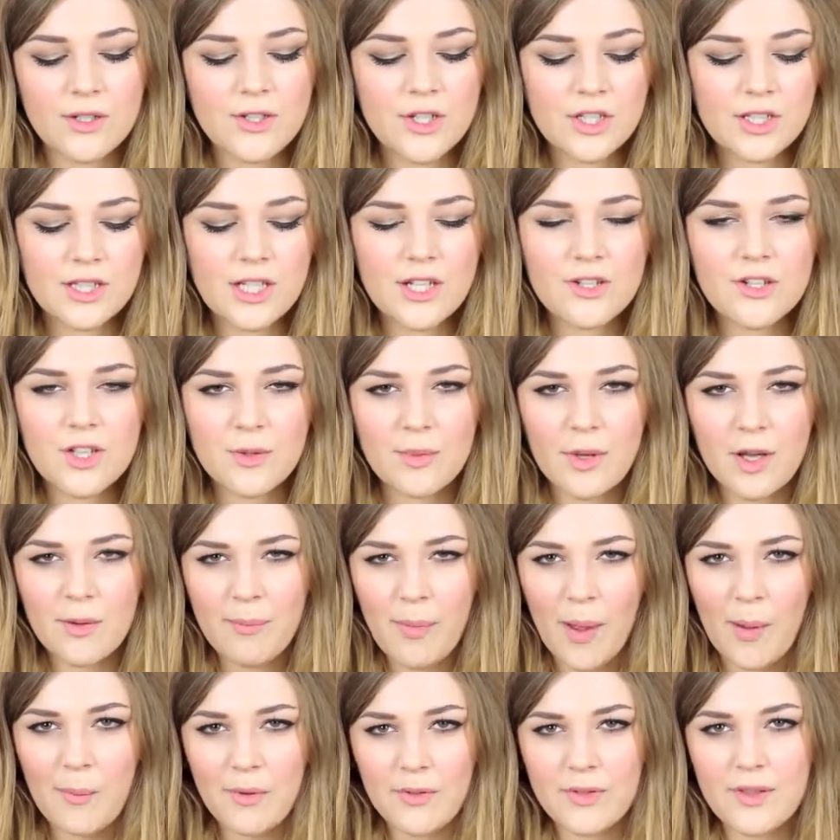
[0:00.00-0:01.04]
So I just literally put a
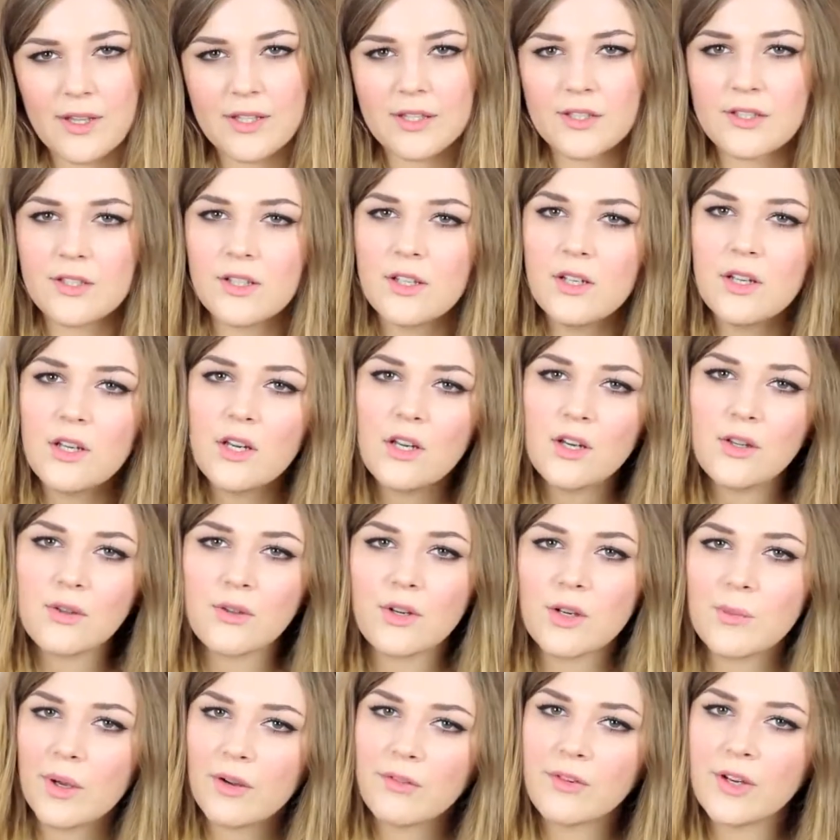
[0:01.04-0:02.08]
pump of this
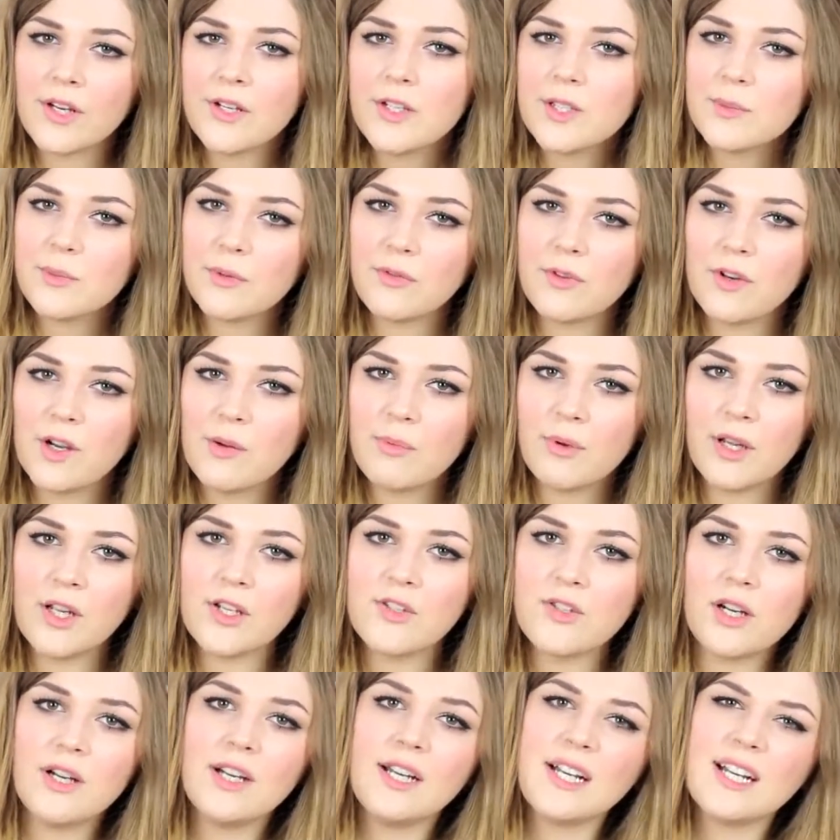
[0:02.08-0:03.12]
through my roots before I blow
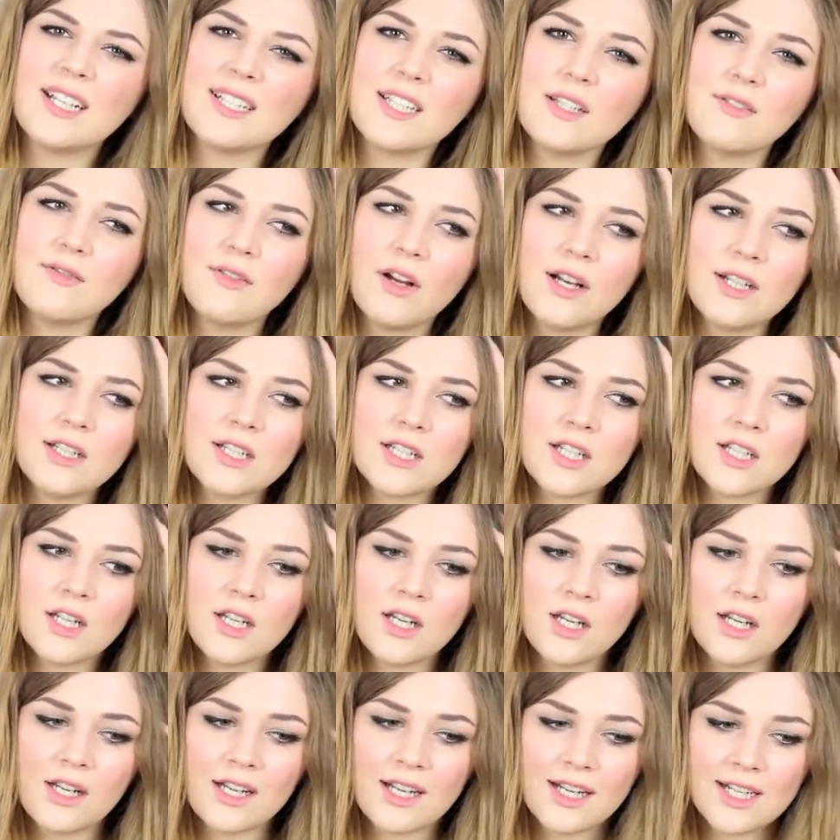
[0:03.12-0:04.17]
dry it, because I find,
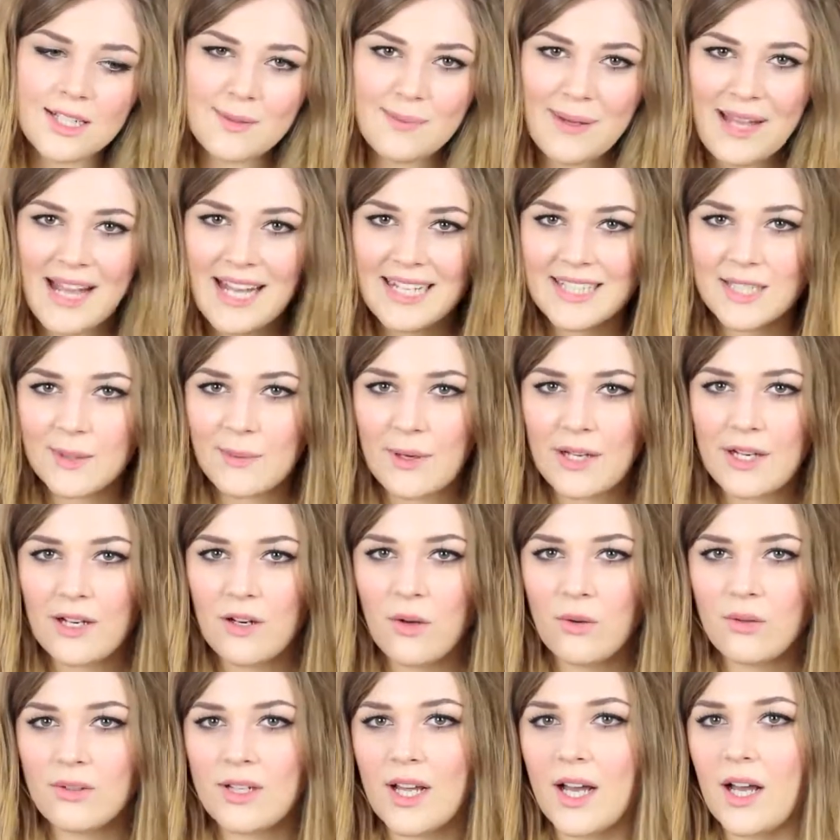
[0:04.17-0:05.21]
because my hair's quite
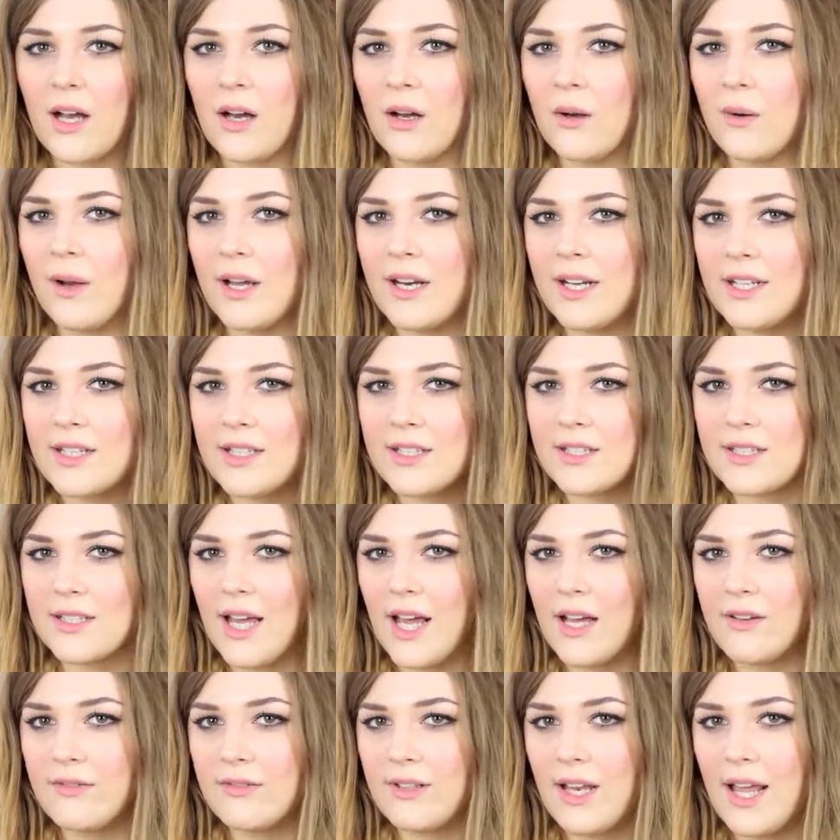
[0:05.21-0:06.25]
long now and it doesn't
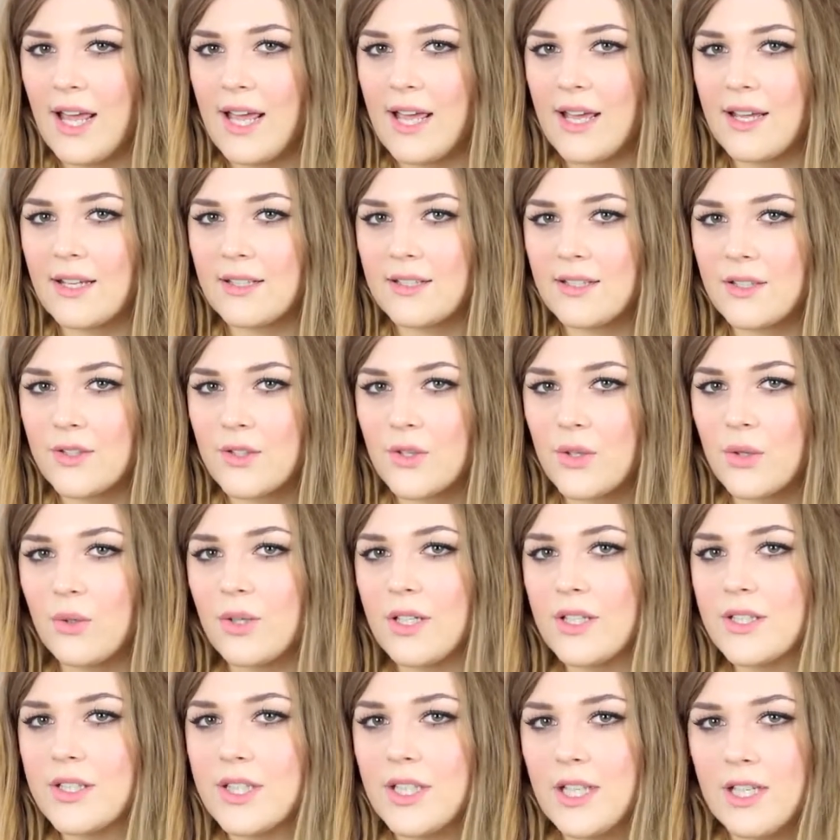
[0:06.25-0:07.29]
have layers at
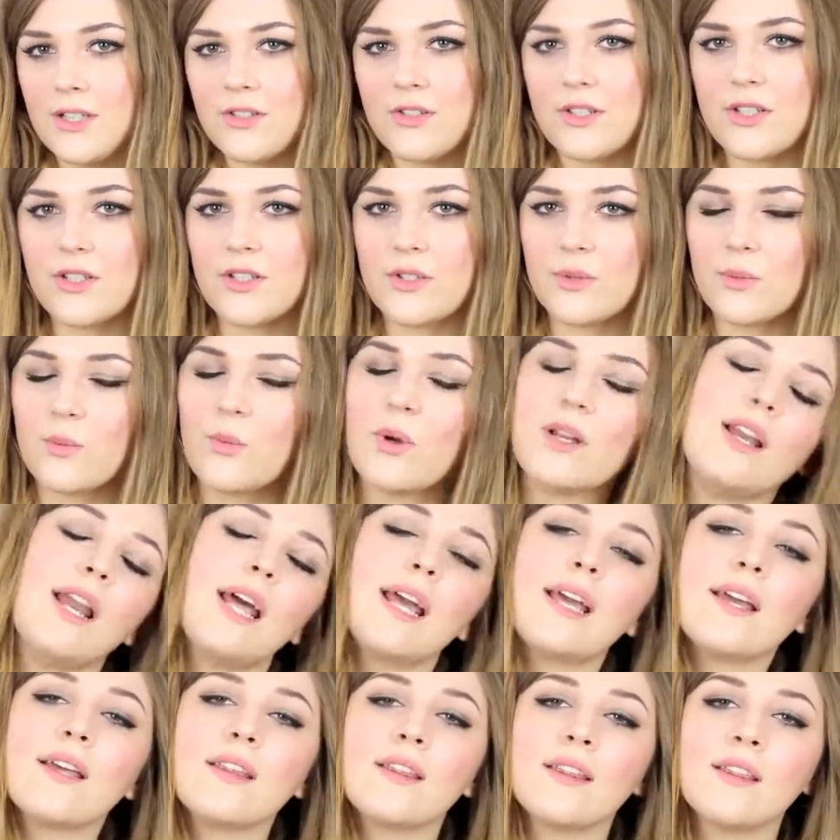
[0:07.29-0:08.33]
all, it's literally just one
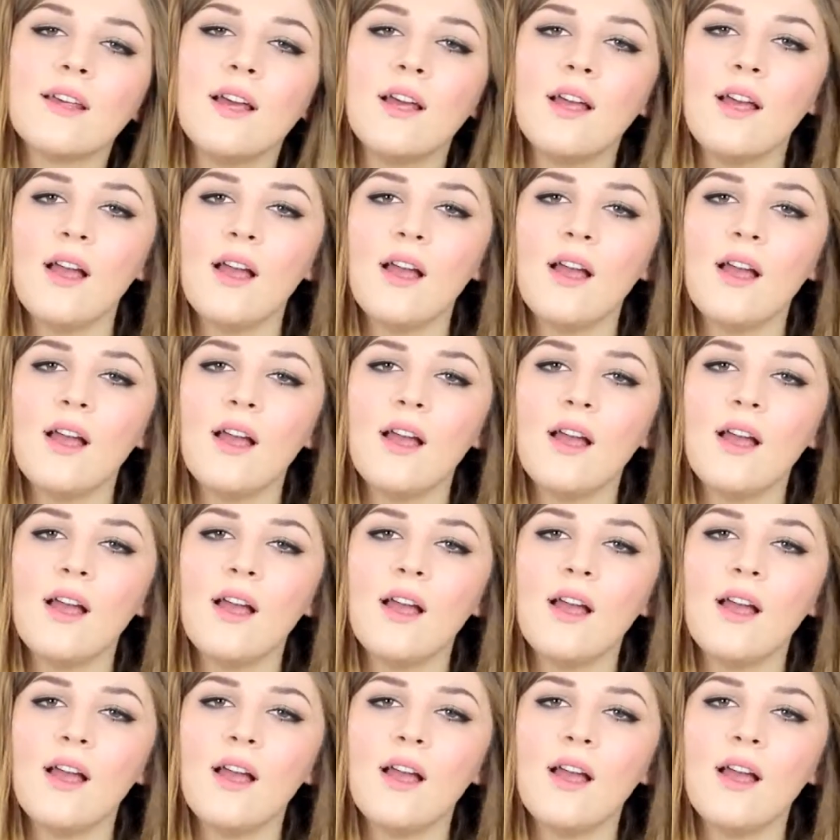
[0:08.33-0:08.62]
length.